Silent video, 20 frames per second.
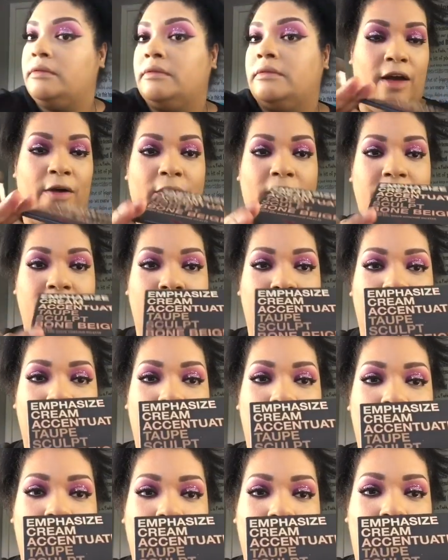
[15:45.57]
I always use
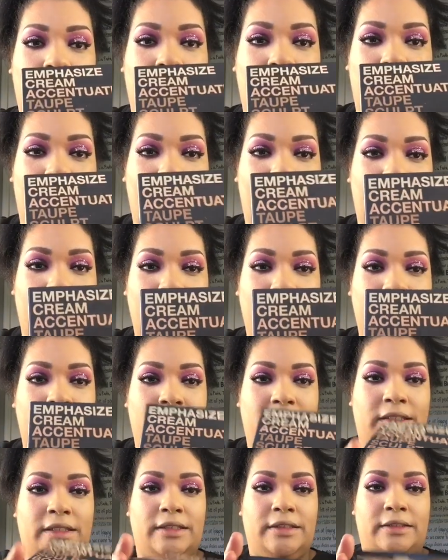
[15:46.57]
this. I love it.
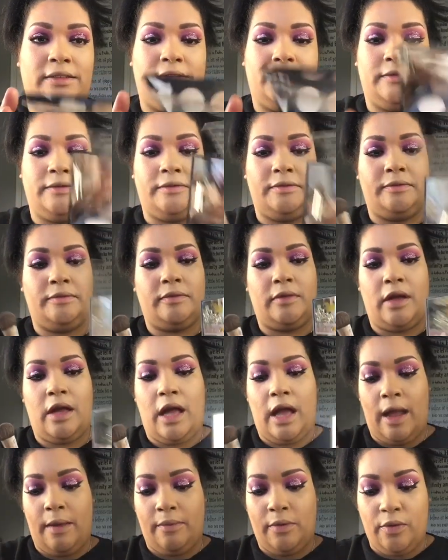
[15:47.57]

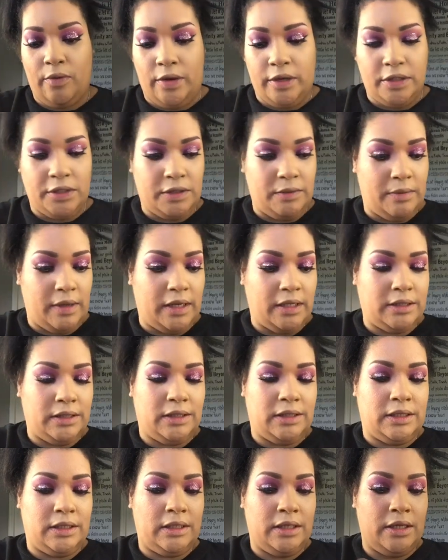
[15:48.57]
I'm going to mix